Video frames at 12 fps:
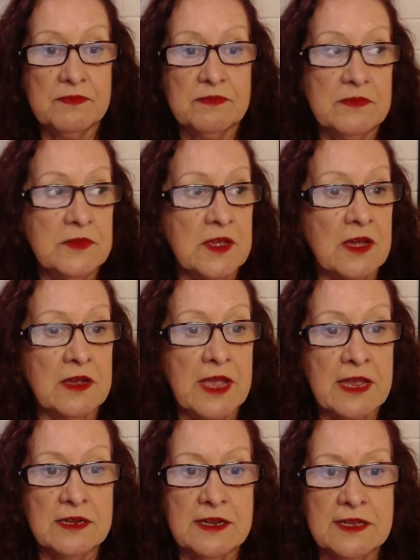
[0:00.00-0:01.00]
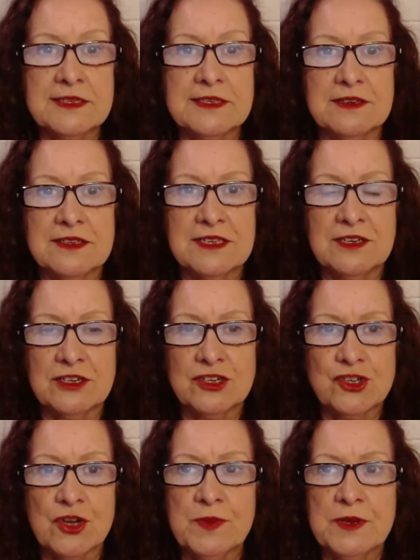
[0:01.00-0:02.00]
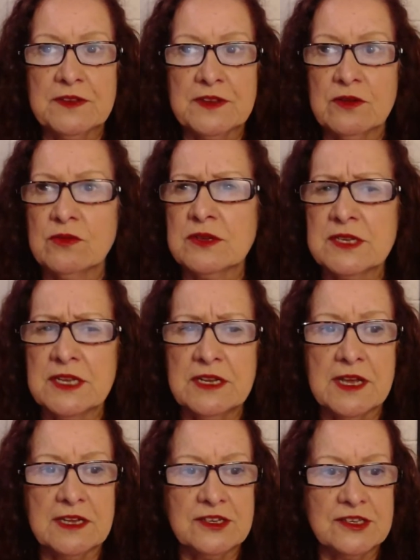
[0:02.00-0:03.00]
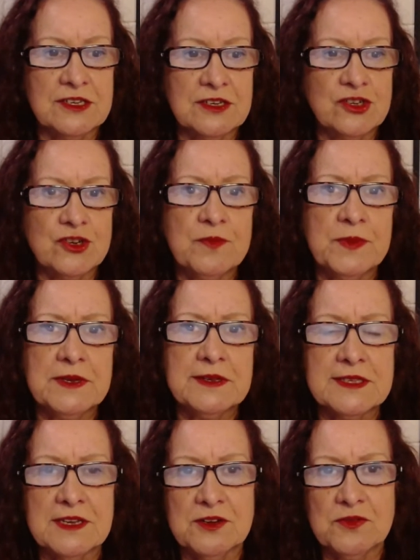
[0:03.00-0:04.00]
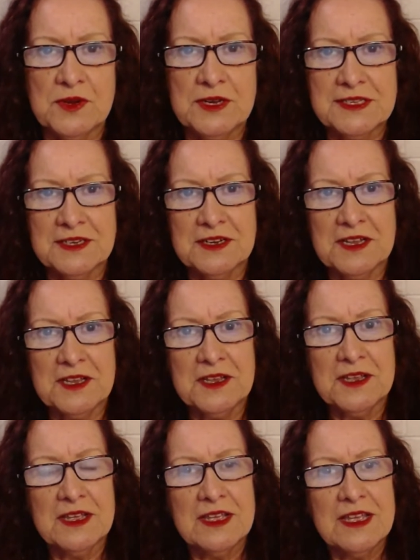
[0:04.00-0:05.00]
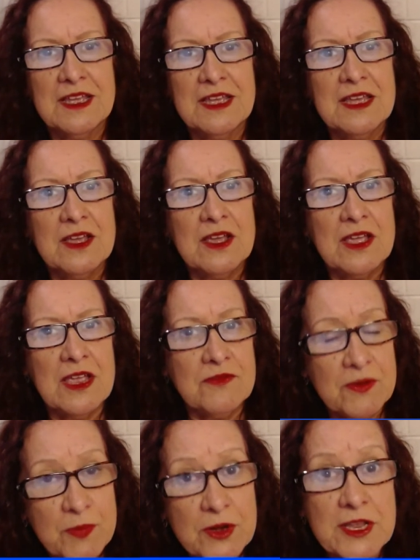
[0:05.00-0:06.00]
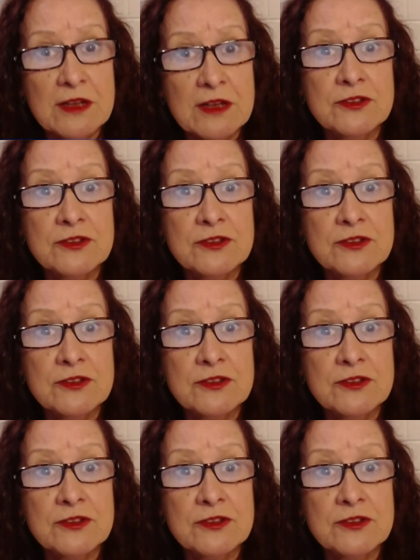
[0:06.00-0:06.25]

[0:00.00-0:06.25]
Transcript: young adolescents in a shopping centre, or teenagers in a shopping centre recently. Everybody else